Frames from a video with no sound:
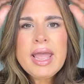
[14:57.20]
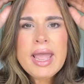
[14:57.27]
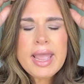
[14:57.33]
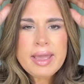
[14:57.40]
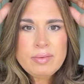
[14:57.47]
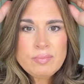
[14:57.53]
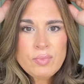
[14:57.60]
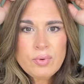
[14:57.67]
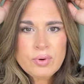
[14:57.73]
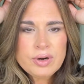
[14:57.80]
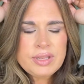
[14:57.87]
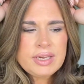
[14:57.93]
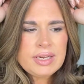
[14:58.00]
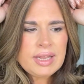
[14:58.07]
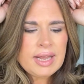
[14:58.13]
And more
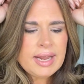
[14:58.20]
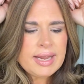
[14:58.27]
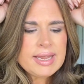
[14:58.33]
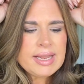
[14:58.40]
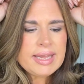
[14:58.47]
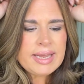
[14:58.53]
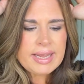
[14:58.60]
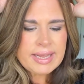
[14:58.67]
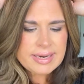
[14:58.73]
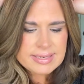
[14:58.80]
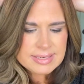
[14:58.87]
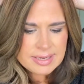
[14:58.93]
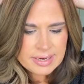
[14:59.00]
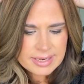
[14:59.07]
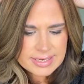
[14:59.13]
than likely, it is
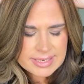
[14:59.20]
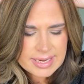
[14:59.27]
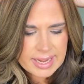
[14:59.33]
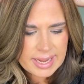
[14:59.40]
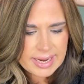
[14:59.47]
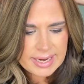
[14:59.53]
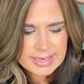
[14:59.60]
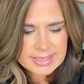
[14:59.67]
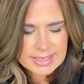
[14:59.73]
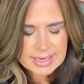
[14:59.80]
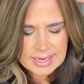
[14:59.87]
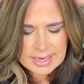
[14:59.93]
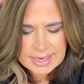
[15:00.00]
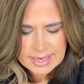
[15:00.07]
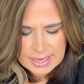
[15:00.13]
going to take
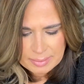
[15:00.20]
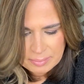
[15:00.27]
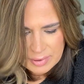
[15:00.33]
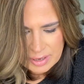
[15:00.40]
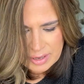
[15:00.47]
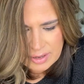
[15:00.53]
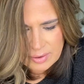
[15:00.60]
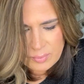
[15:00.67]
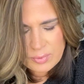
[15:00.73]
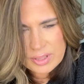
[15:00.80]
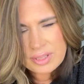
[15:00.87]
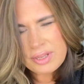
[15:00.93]
time with